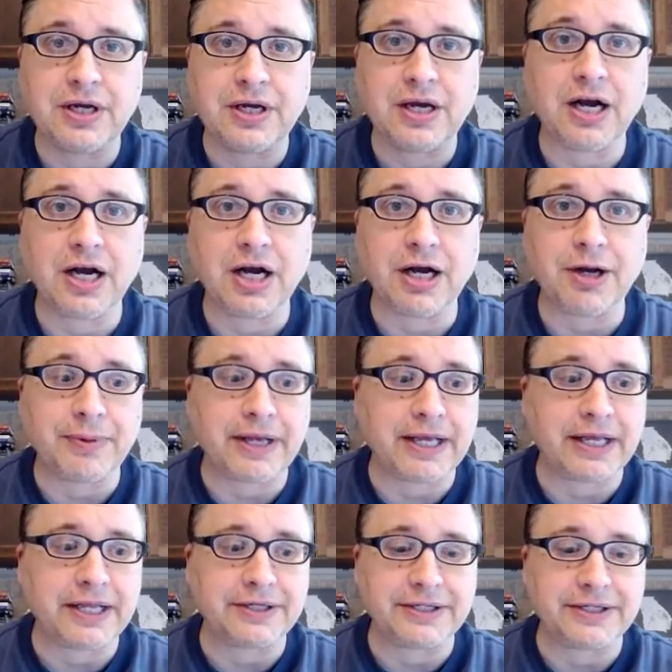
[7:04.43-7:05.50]

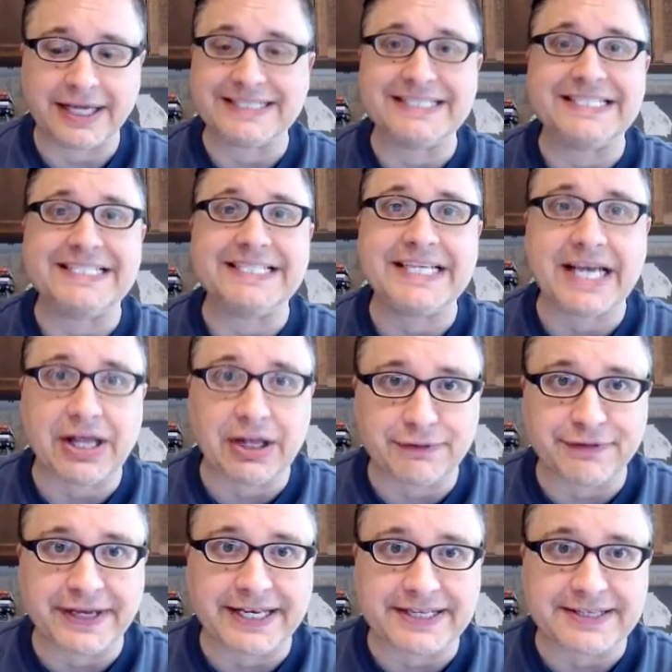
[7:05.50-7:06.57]
and
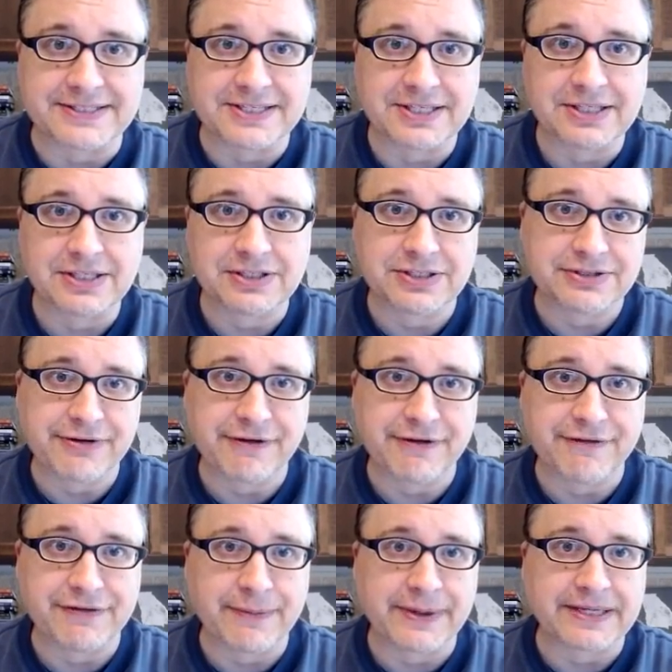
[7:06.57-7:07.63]
de-elevate it, if
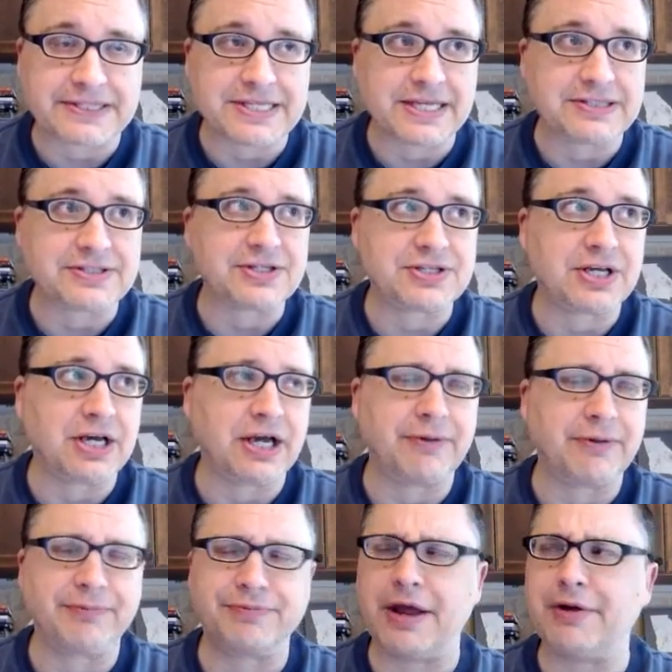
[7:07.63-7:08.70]
that makes sense.
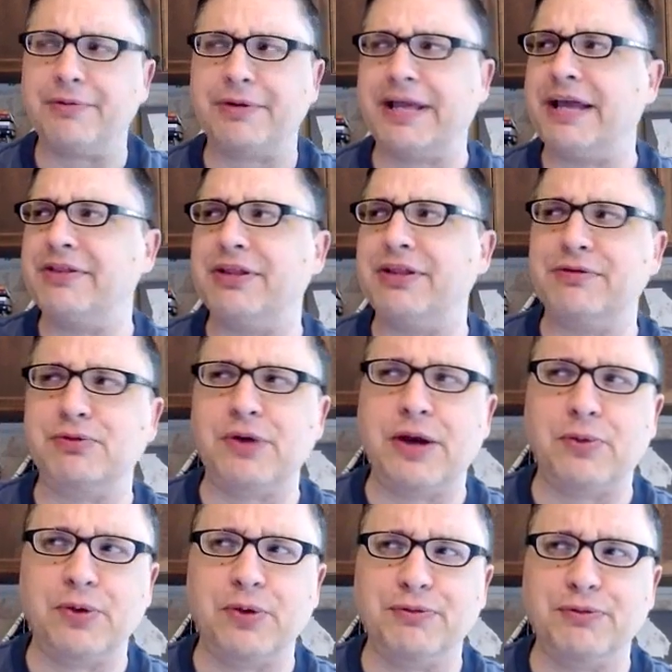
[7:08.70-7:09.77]
Can't think of the right
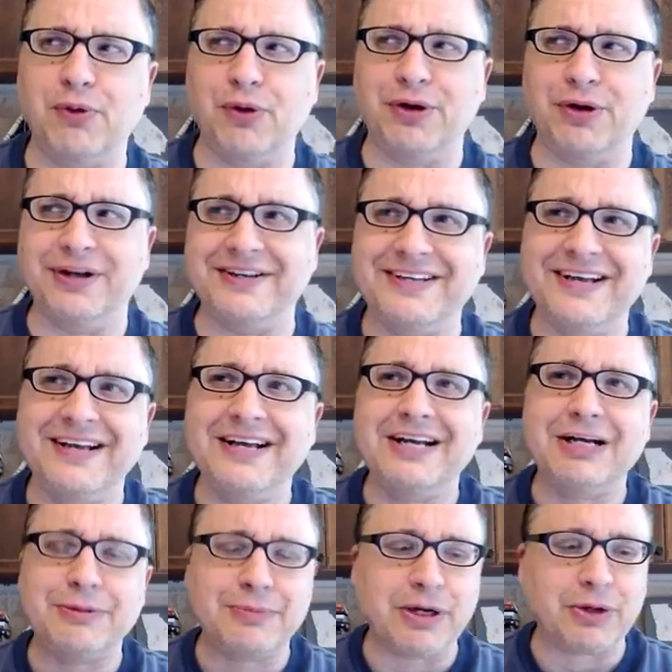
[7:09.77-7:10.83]
word for it,
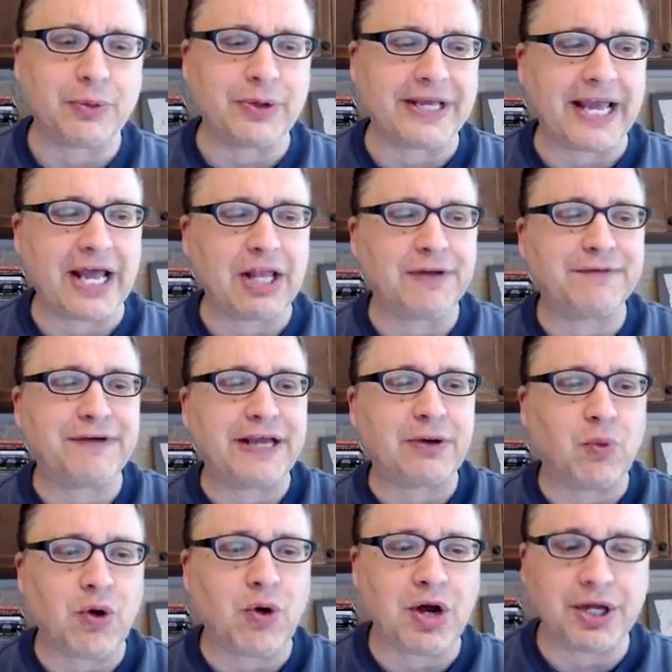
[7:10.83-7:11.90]
but we elevate
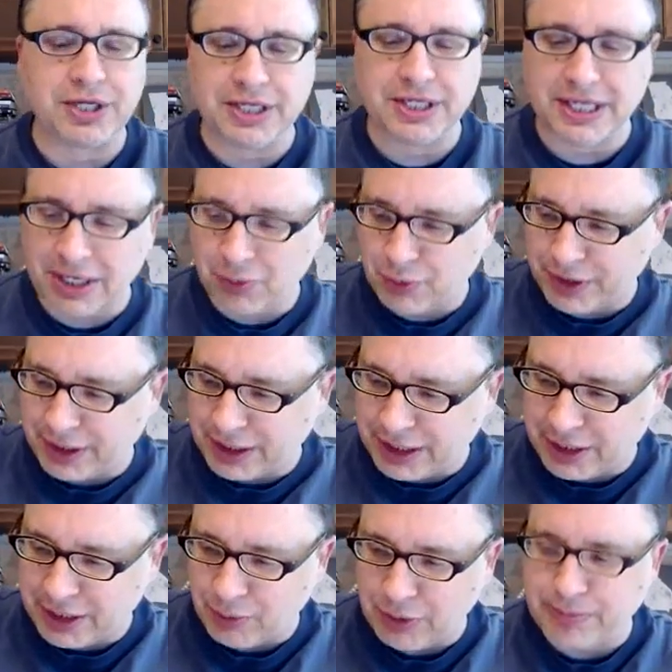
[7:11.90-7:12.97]
one and
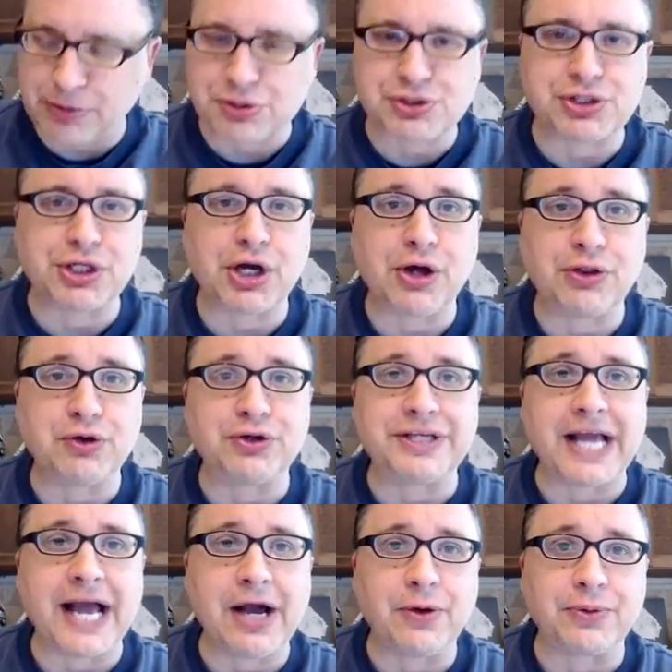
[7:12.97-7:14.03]
we push the other
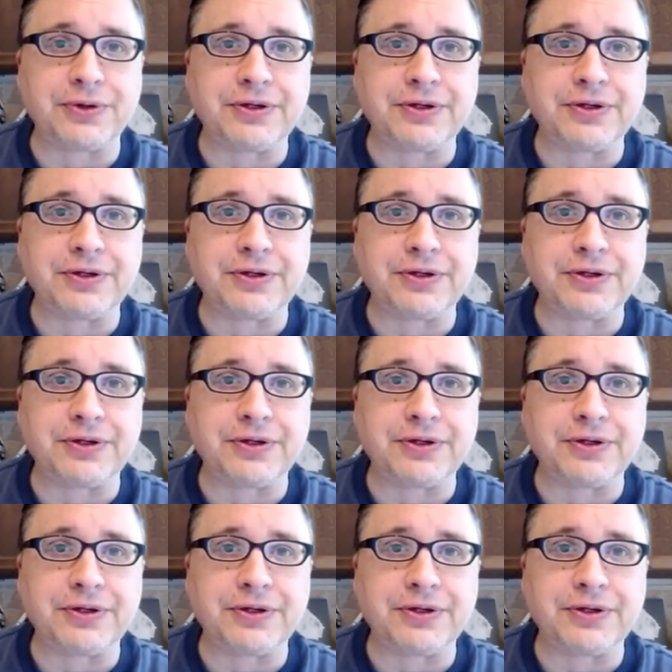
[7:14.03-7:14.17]
down.